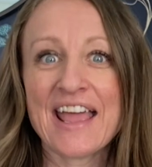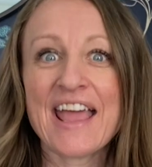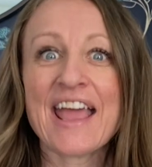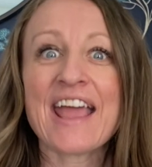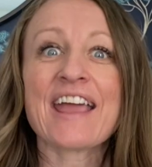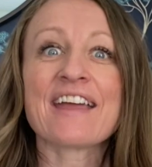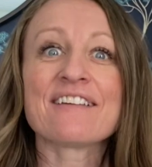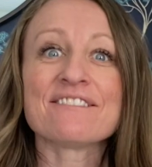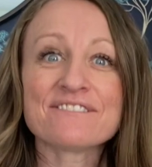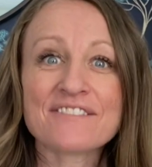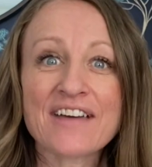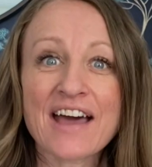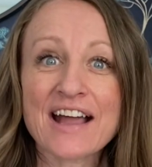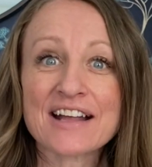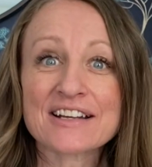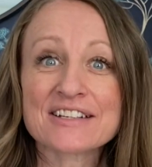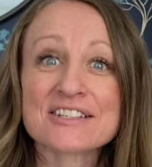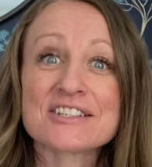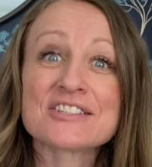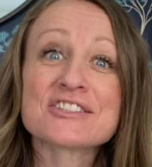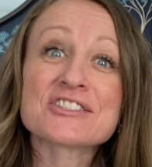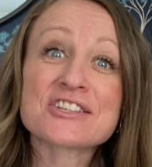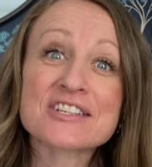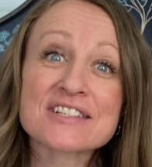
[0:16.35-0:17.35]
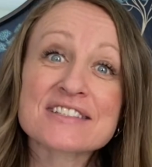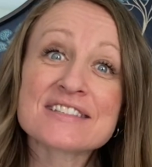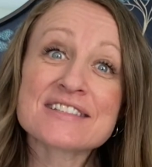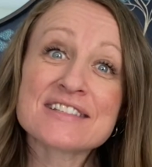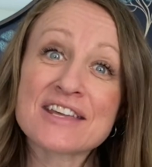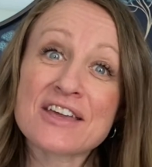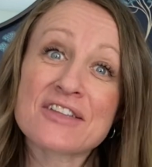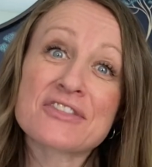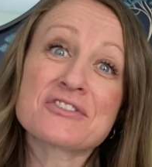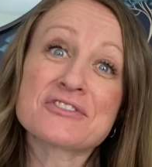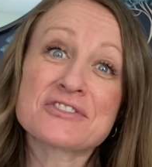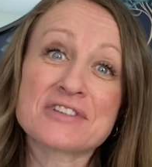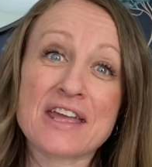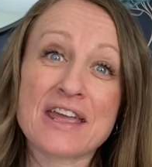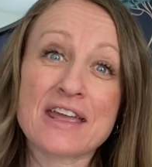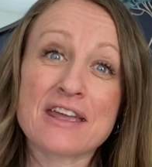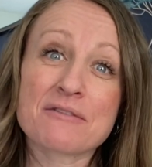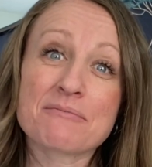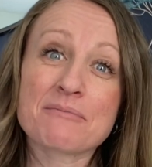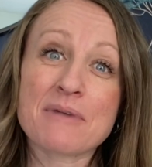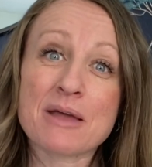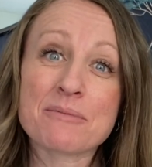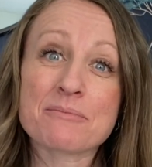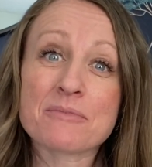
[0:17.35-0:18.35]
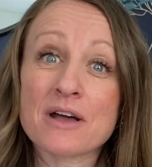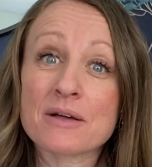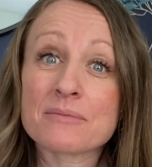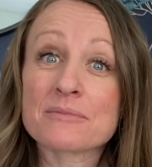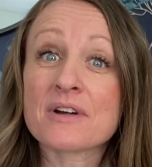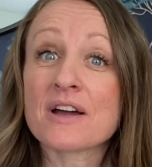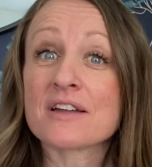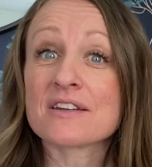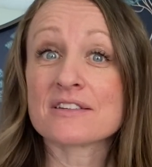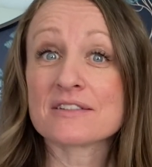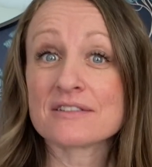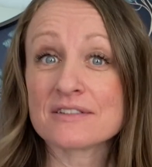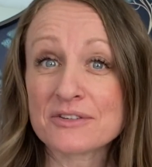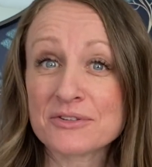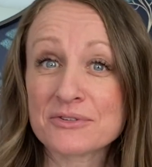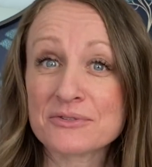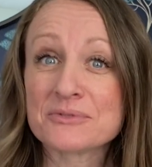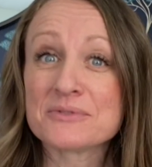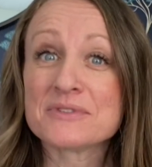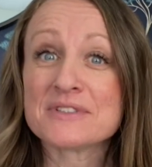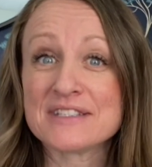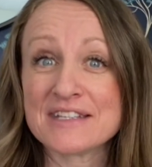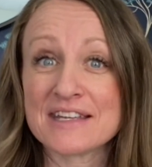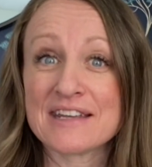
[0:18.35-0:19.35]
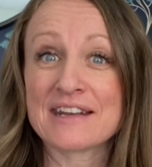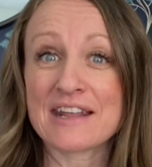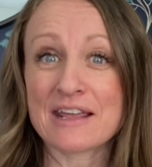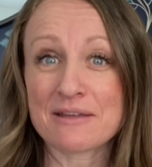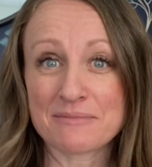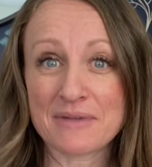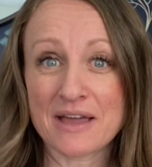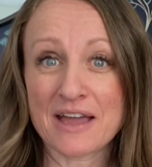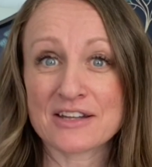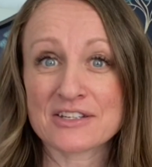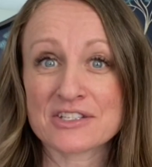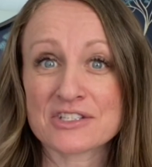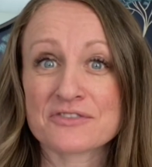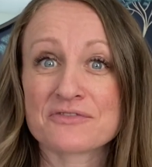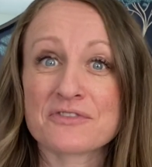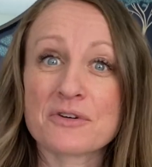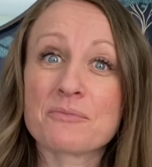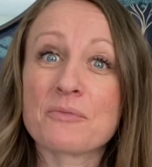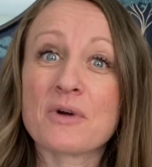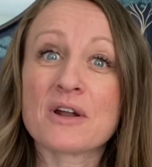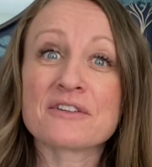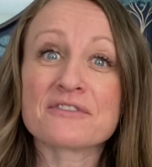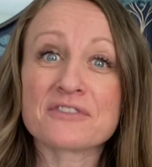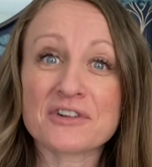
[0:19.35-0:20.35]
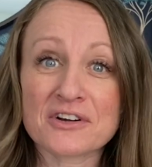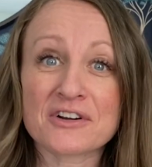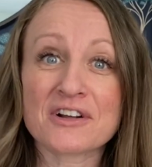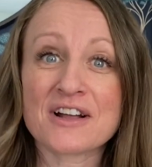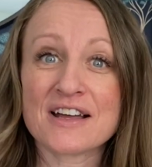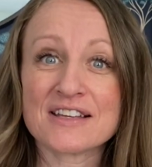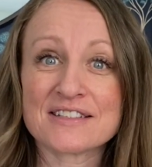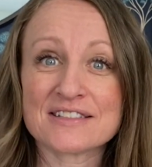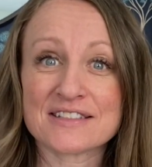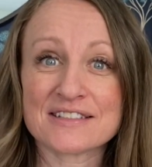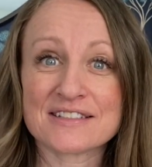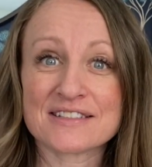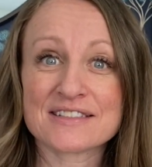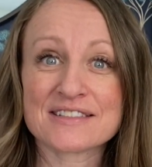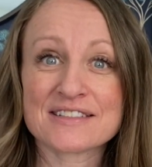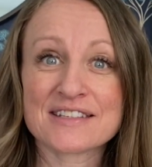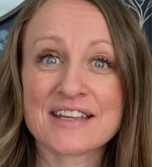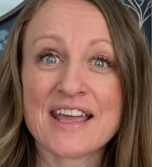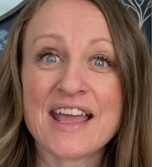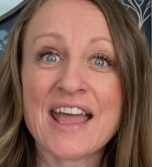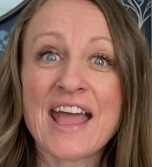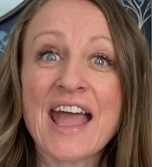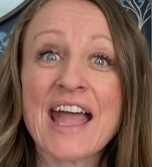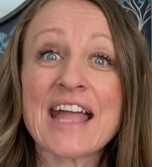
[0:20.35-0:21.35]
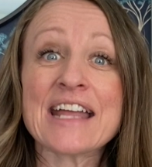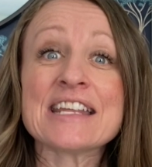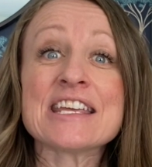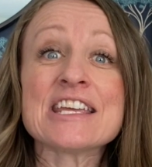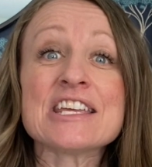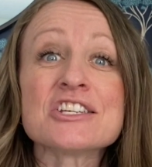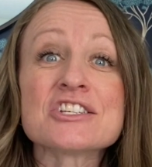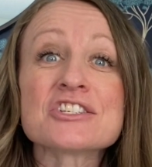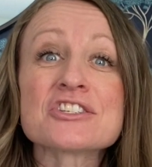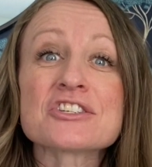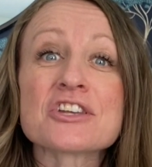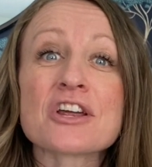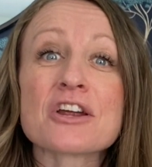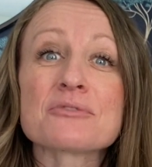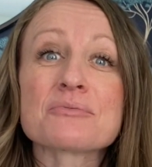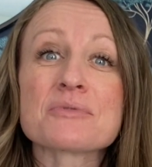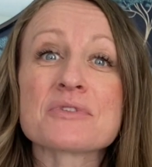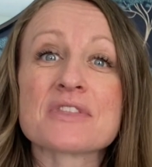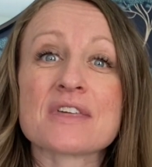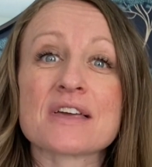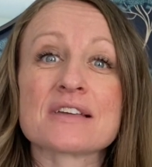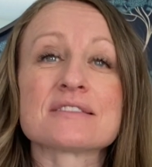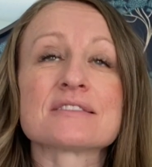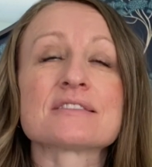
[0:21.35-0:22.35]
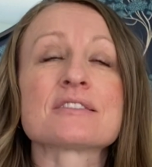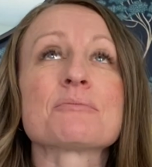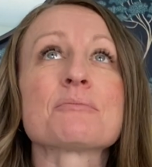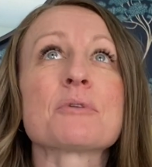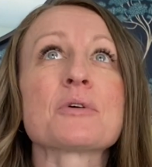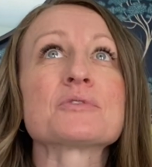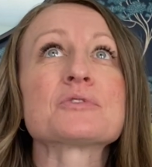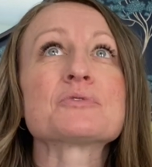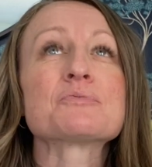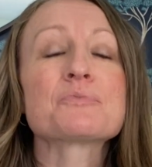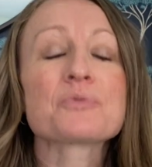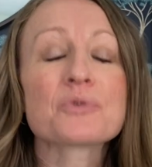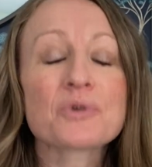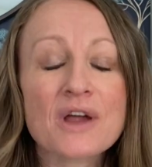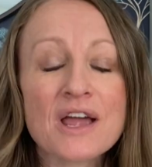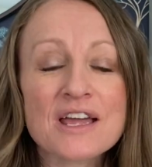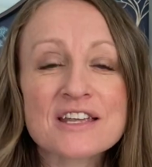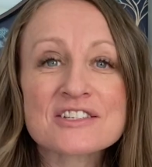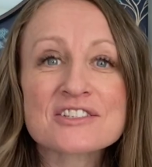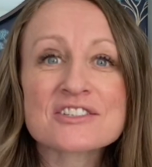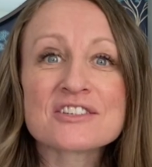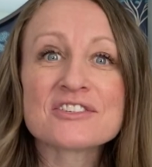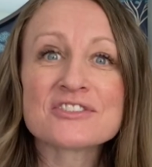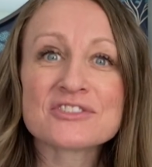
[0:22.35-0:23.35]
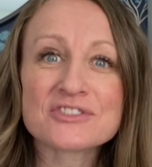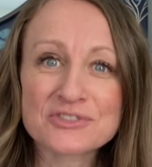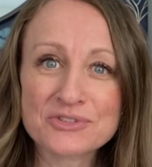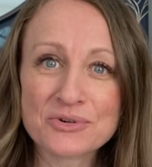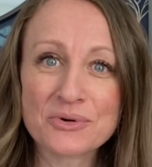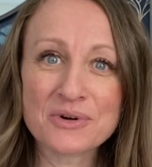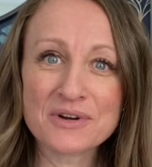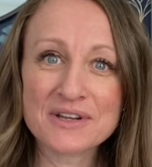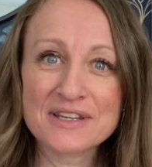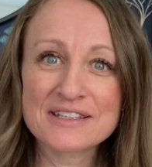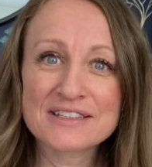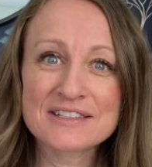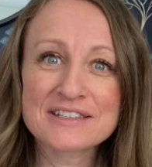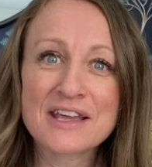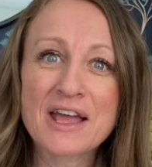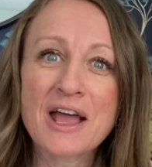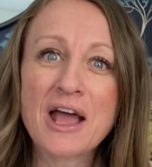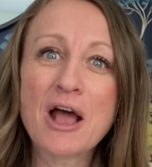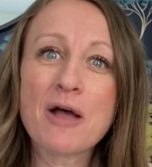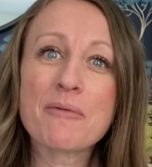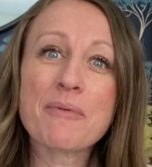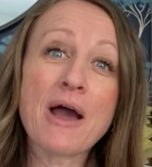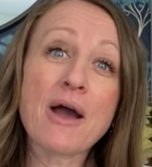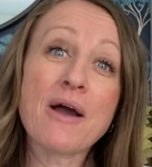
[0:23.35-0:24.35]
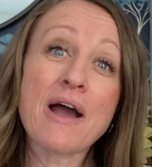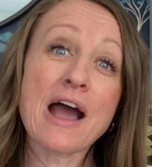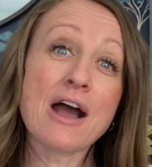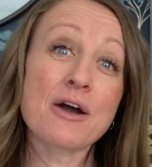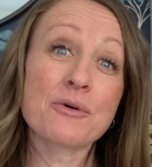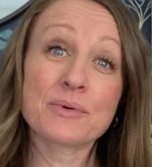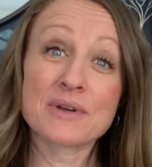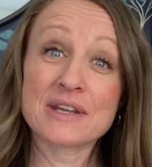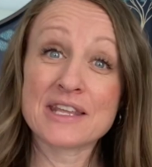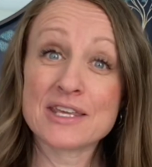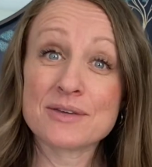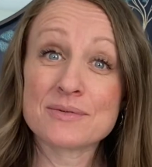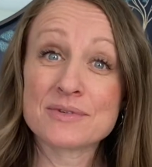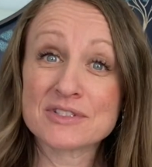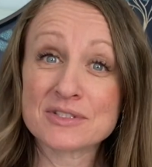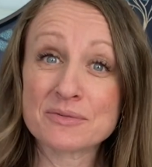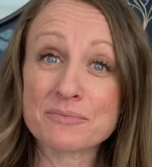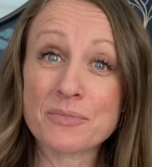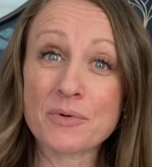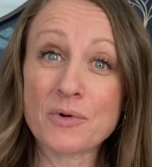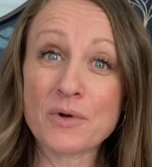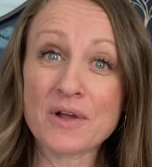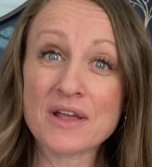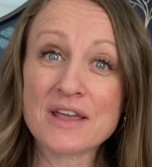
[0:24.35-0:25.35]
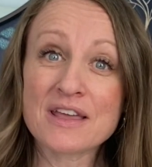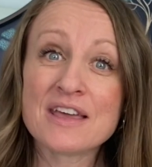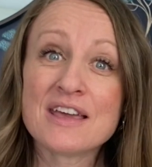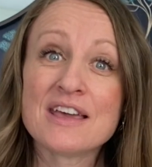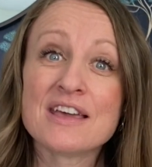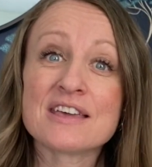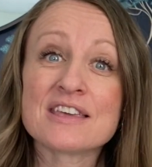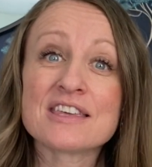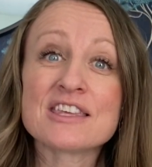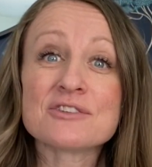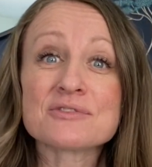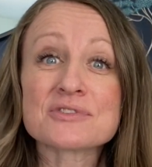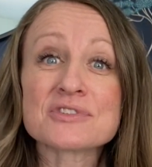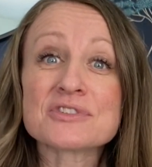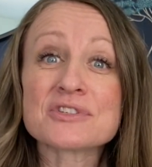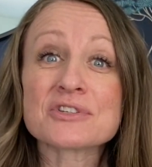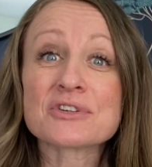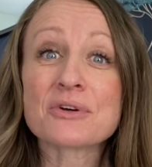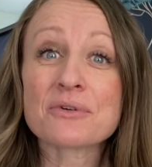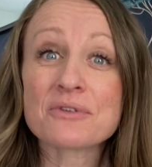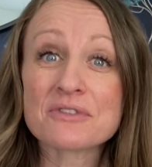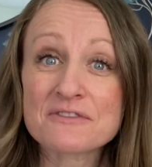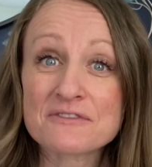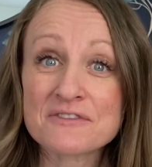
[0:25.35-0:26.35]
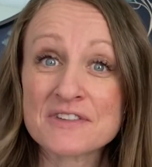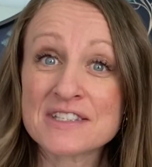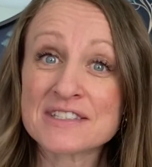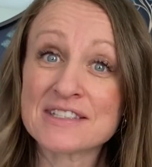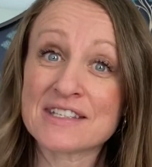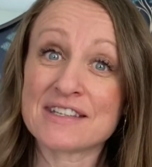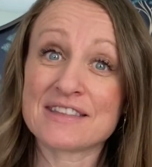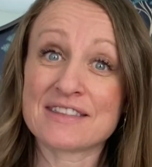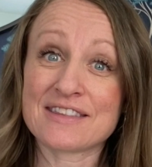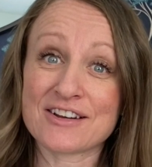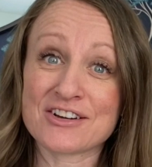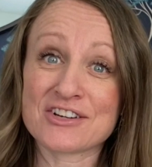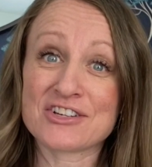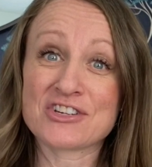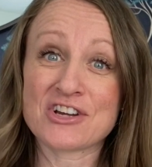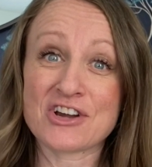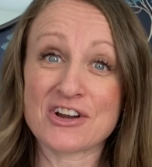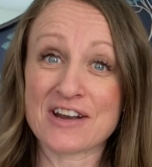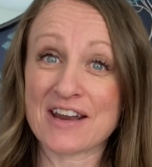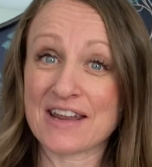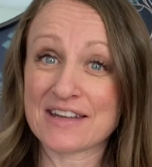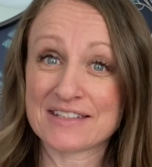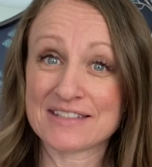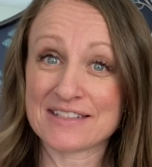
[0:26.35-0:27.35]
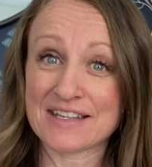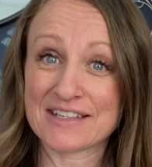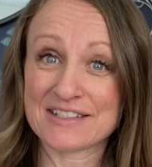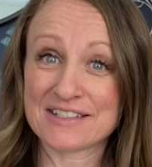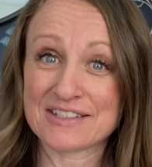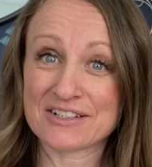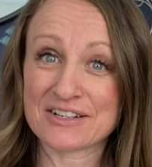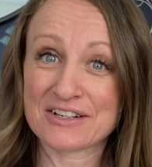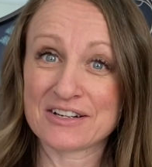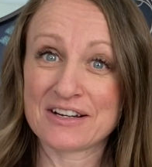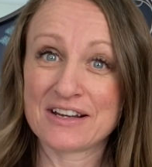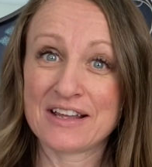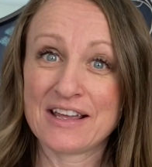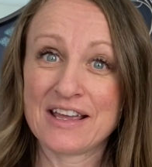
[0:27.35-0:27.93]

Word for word: In fact, just the other day, my mom got a new DNA match from one of her cousins, and he shared with us the most precious stories about how when he was a boy, he used to go and visit their shared ancestor.